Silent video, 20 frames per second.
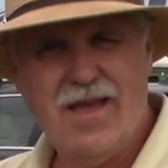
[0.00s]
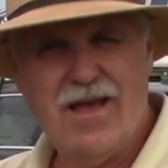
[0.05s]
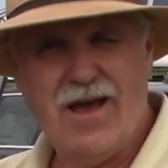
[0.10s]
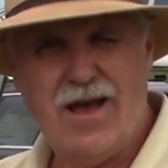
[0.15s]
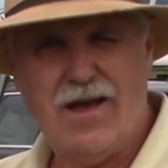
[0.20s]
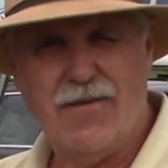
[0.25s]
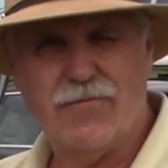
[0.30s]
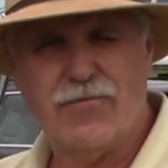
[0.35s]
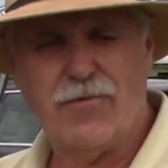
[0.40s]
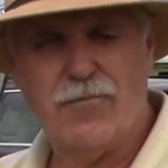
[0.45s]

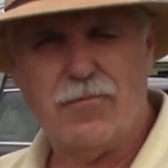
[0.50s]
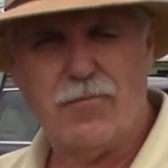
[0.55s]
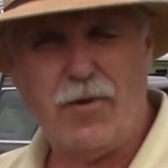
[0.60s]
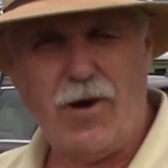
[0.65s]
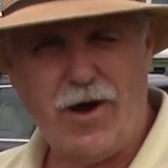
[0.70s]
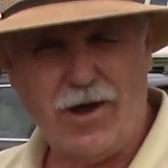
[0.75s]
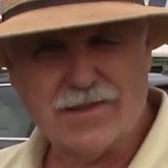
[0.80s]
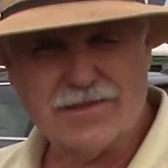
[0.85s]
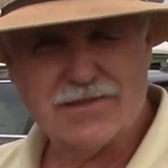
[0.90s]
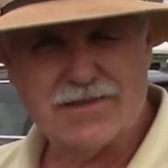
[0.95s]
I'm from
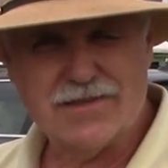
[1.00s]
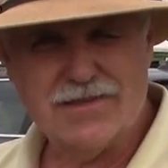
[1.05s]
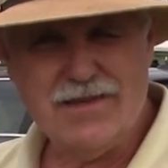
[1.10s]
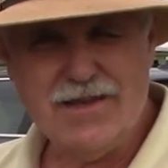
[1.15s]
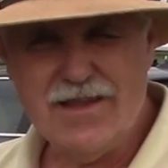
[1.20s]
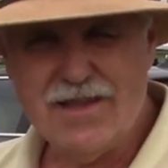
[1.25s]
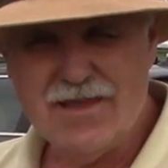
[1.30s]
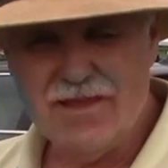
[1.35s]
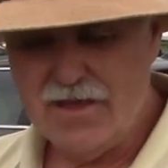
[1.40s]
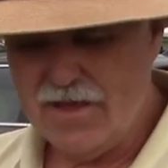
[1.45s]
Boston,
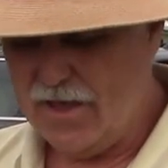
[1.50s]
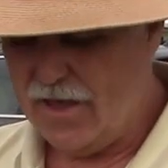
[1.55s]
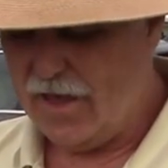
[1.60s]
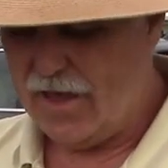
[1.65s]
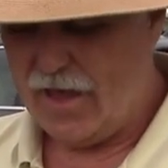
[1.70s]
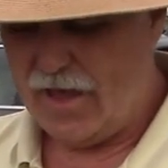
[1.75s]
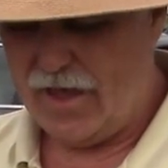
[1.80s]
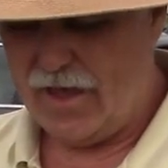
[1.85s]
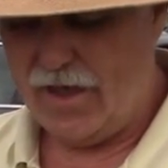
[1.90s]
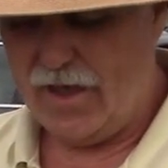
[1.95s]

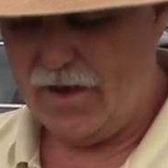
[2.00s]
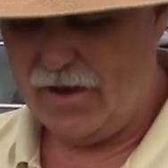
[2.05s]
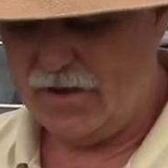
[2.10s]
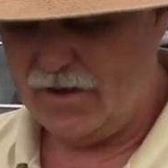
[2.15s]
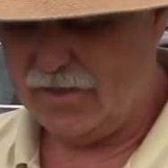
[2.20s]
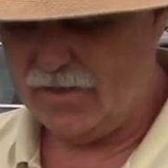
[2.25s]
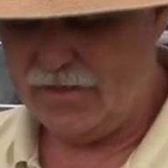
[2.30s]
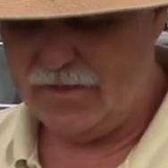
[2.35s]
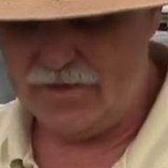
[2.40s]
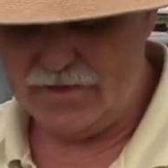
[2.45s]
and
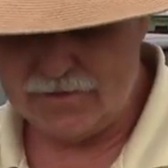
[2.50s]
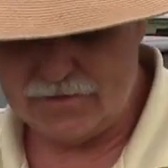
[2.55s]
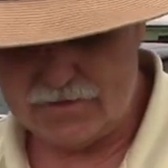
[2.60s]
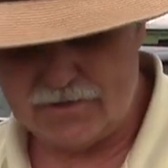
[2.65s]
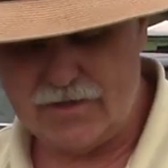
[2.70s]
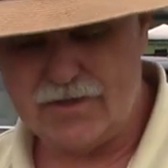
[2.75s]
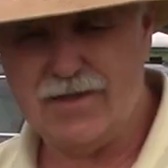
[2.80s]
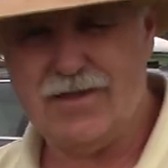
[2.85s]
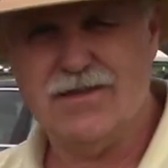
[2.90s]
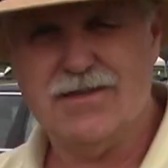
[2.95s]

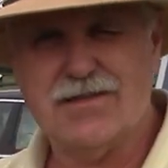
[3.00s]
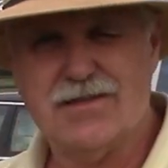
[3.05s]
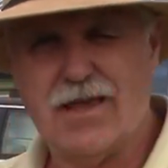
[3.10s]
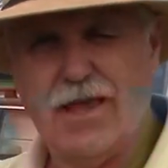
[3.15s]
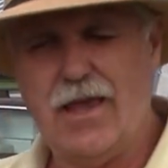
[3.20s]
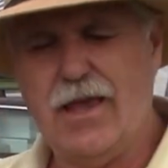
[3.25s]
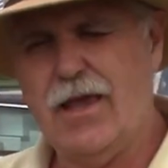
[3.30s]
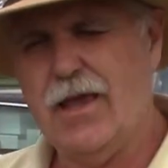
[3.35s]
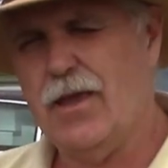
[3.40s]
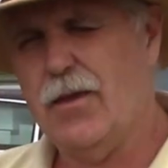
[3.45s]
this is
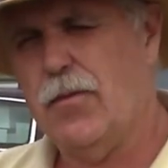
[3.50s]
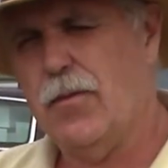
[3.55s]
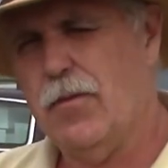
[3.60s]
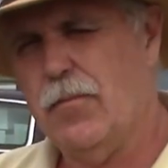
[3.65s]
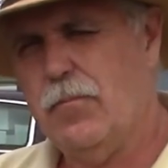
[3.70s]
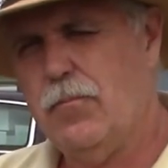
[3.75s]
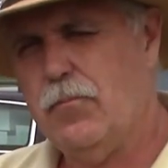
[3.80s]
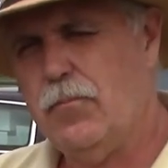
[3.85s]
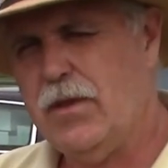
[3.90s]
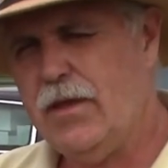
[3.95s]
a
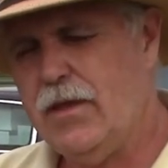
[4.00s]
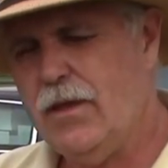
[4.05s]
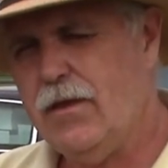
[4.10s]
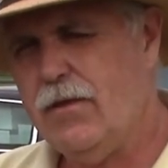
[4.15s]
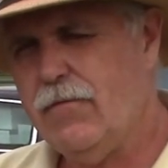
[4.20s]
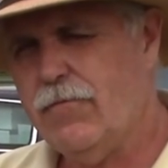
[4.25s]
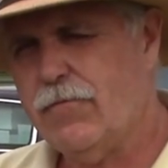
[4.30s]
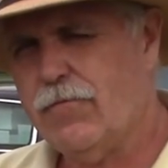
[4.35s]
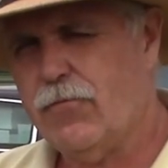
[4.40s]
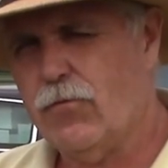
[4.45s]

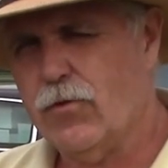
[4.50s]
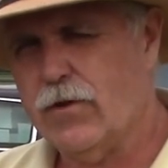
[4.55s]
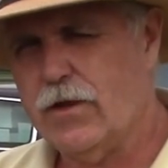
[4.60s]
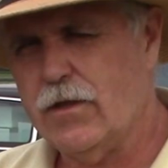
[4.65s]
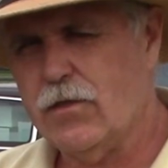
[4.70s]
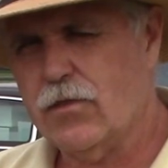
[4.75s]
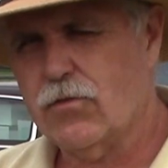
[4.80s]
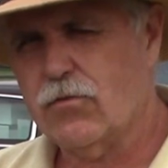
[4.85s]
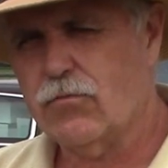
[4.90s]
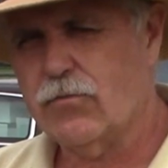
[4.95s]
P
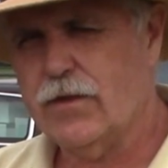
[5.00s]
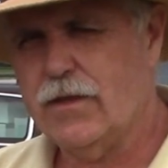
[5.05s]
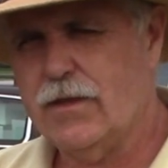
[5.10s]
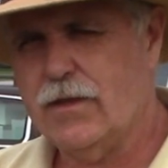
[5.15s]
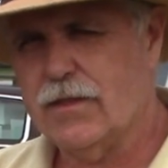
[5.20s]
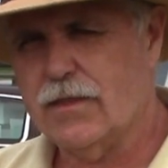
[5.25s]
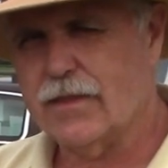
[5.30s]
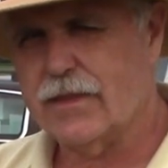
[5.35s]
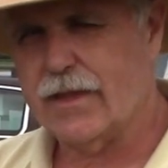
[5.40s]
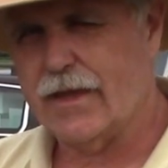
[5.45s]
forty-three
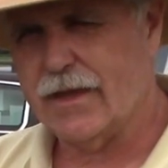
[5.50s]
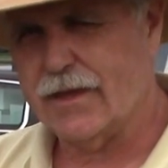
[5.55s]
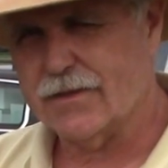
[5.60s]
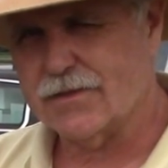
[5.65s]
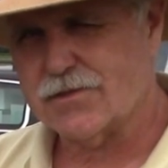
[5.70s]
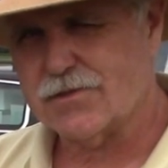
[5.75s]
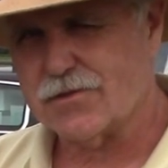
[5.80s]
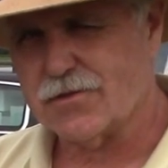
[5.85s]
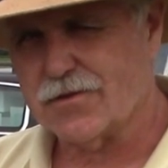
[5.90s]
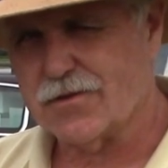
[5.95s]

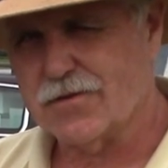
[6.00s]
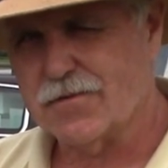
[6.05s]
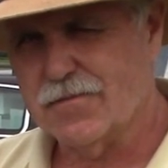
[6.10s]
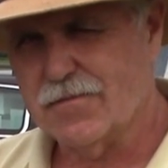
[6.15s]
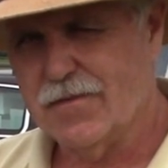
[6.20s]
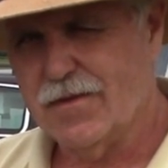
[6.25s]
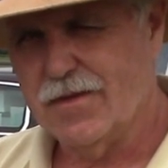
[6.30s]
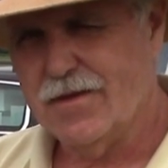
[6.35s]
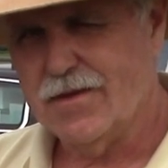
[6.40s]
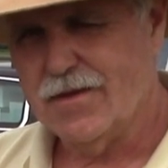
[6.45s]
Lancer.
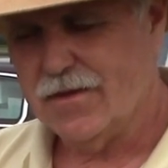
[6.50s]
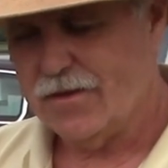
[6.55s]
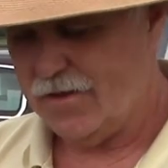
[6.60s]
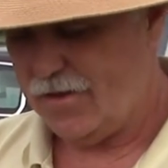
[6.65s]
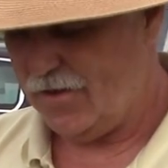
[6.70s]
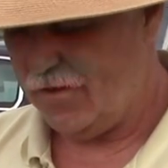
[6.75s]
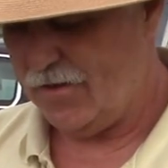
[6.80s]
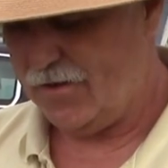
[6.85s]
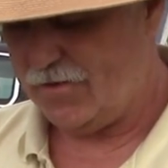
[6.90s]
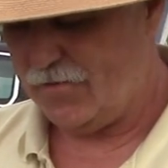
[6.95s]
It